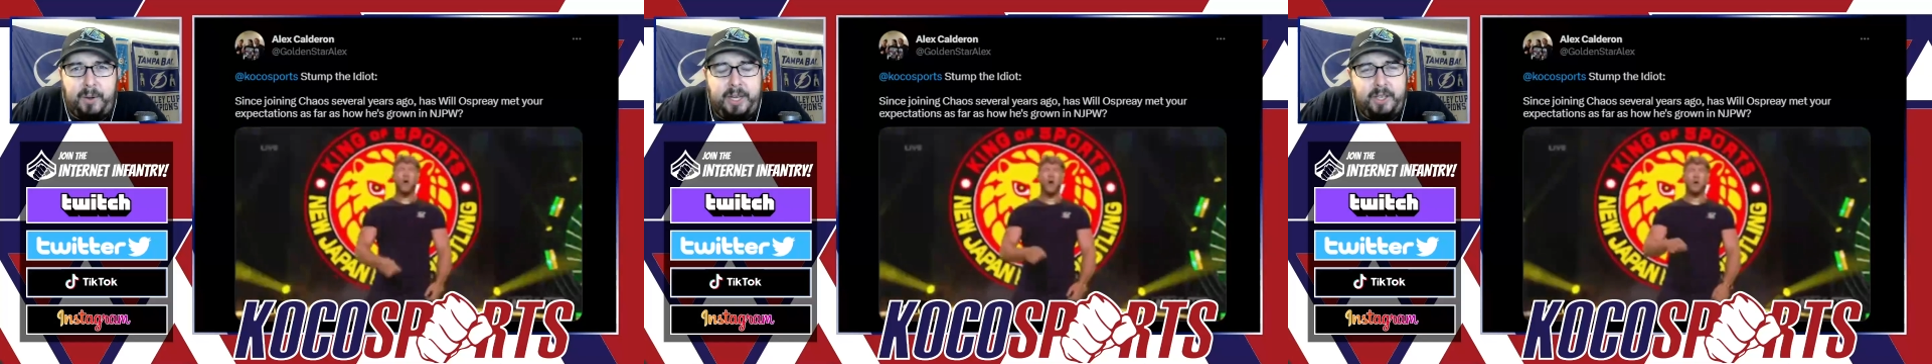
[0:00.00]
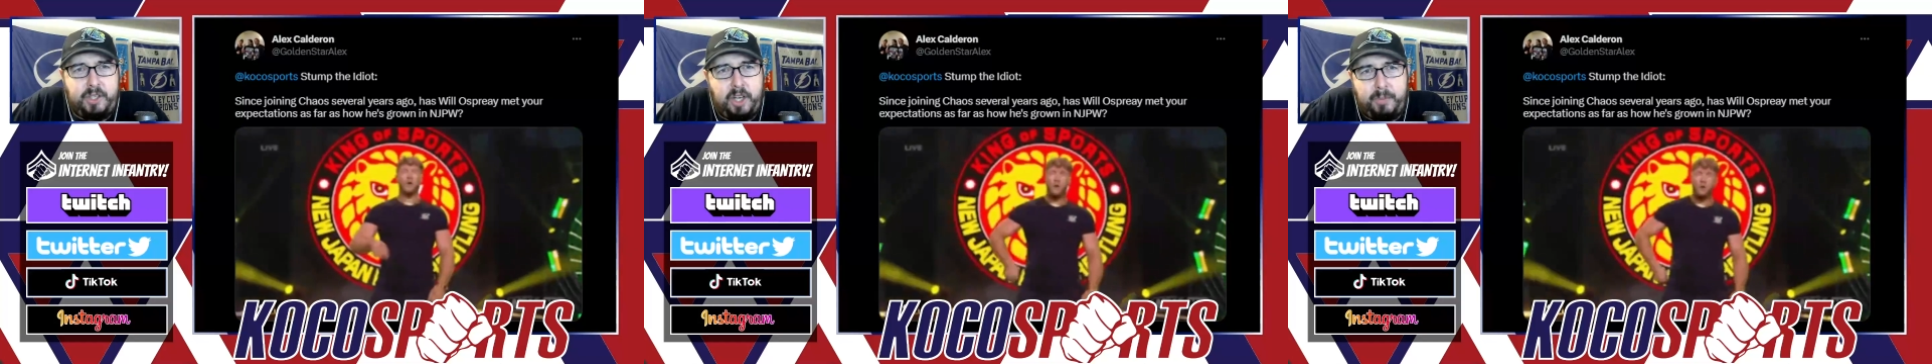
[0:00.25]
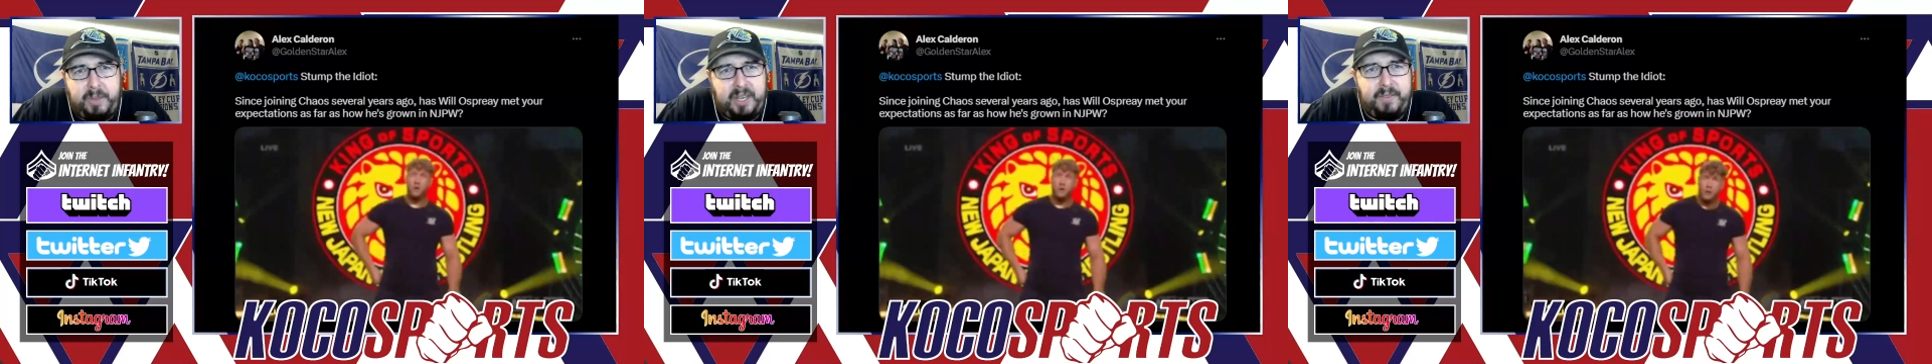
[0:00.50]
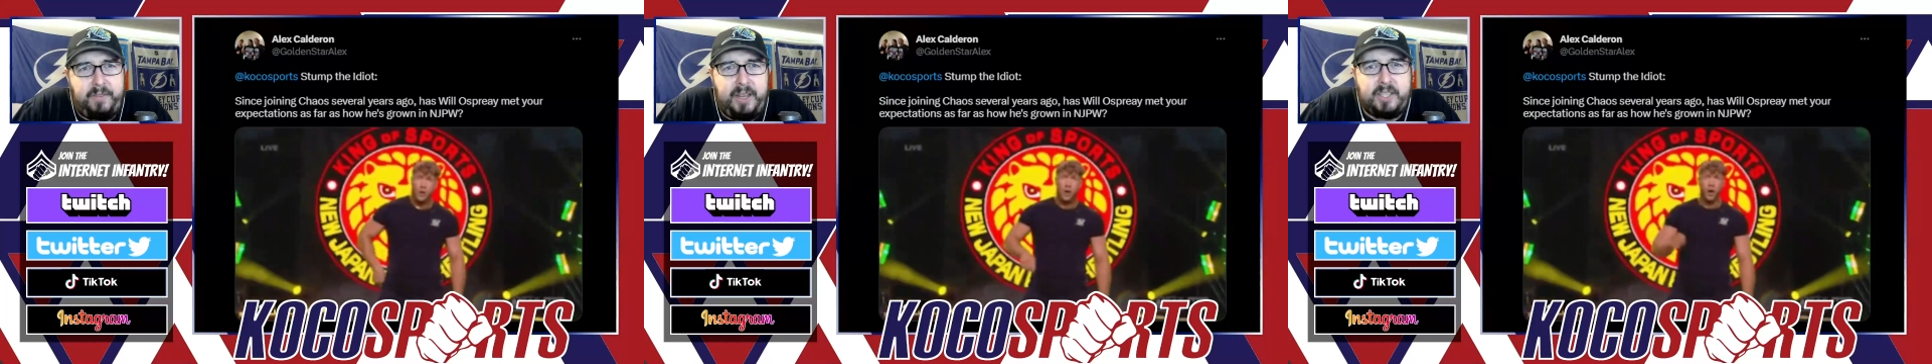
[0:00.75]
he should have been
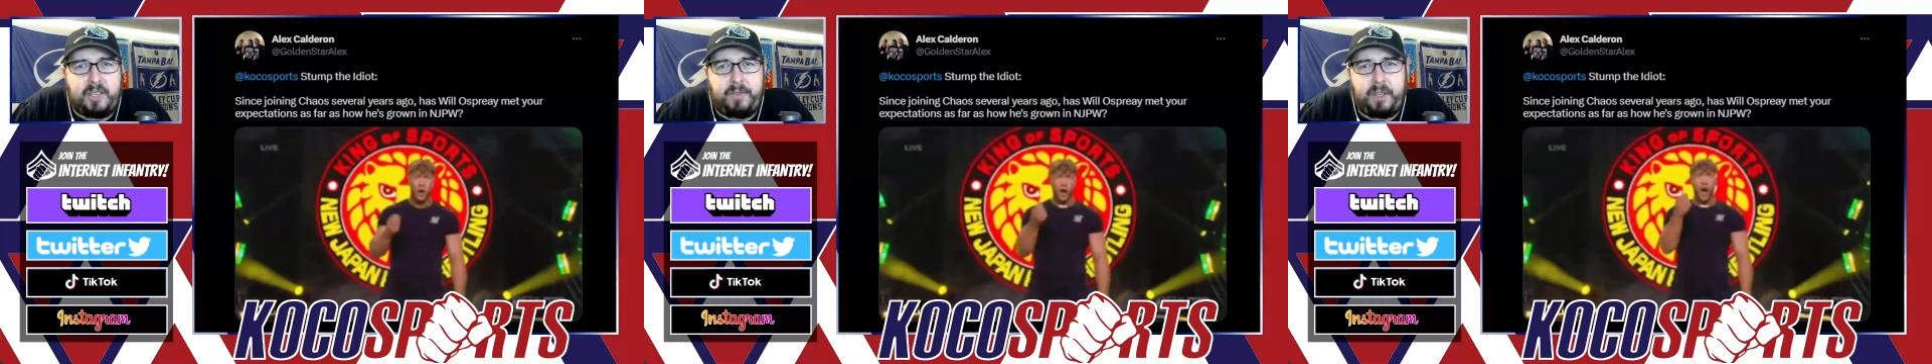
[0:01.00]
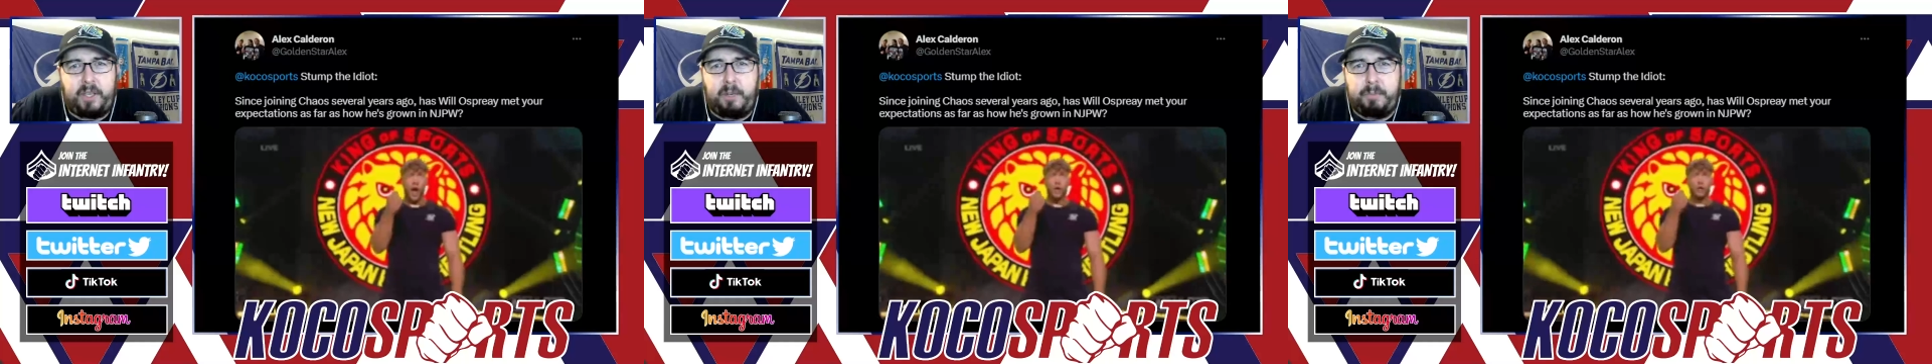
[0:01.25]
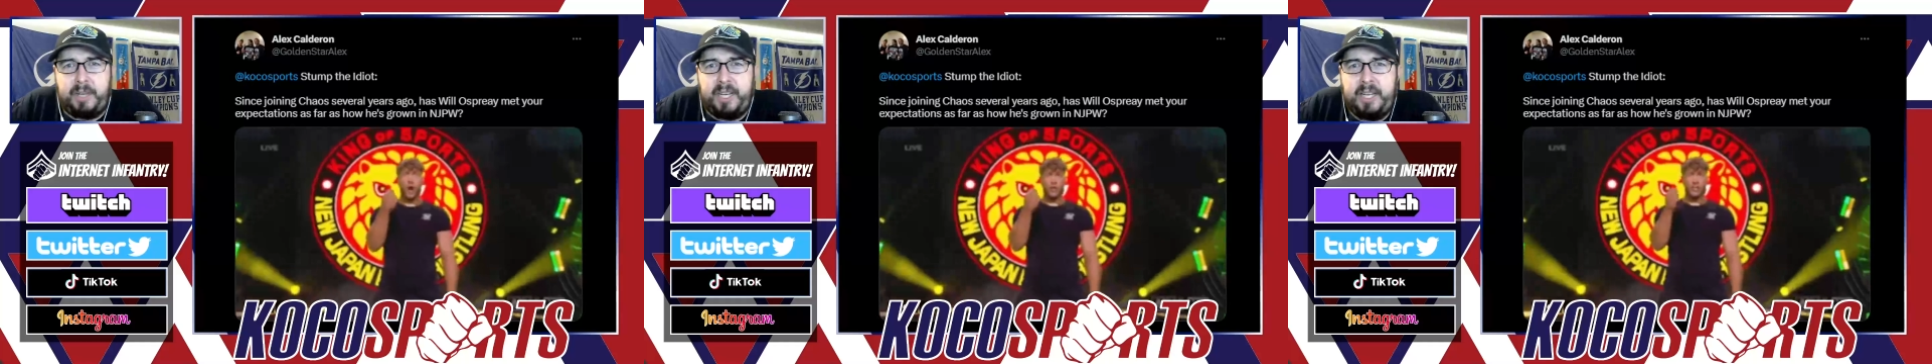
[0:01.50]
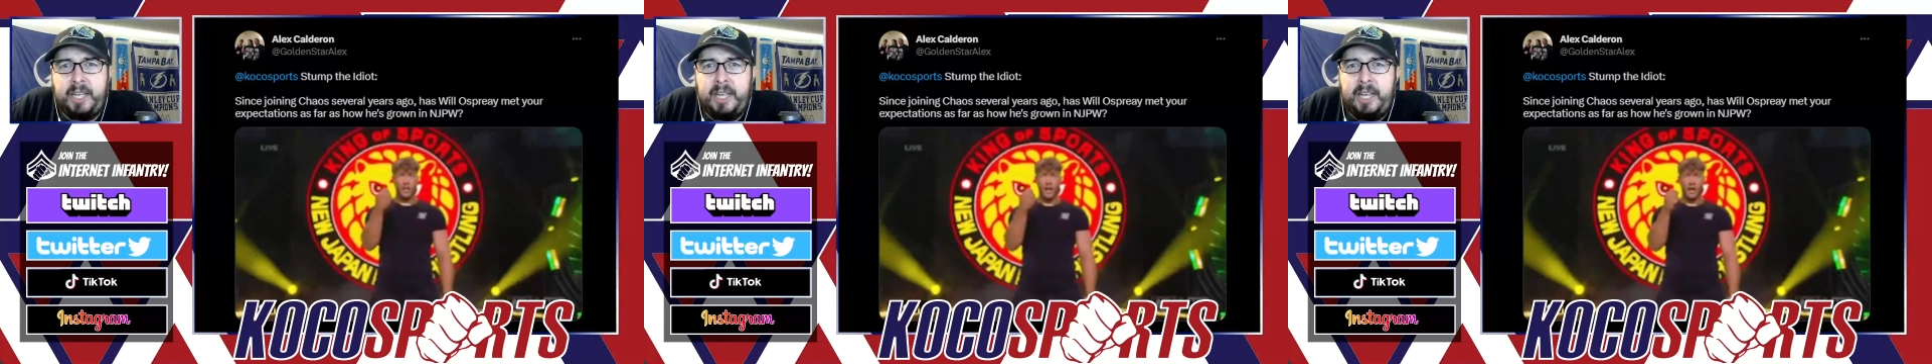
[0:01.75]
the face of the company.